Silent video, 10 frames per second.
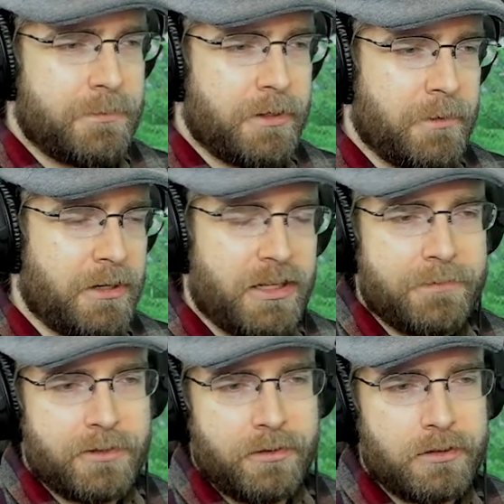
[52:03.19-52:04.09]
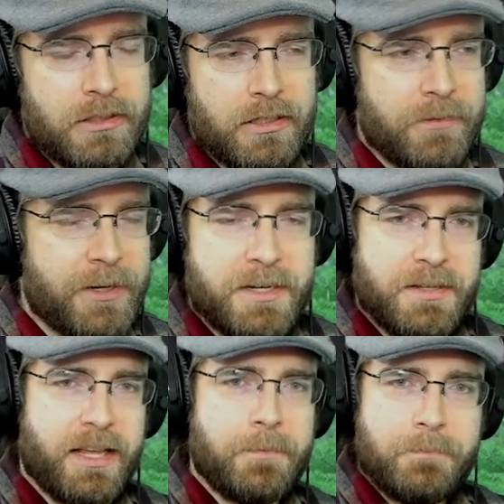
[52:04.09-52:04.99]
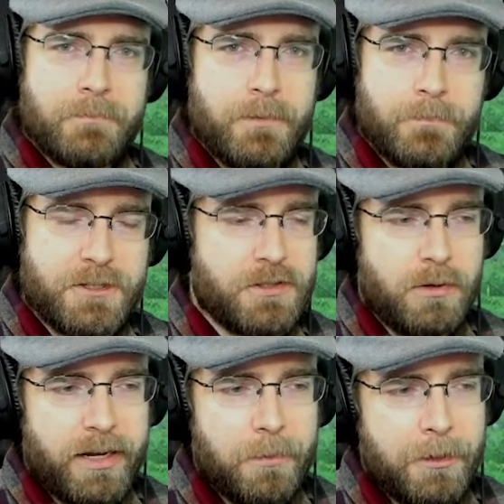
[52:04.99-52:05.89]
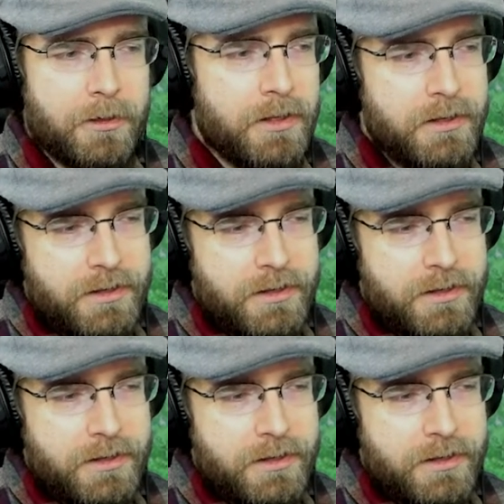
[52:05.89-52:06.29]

we'd have been a lot farther along if I didn't, like, just go AWOL.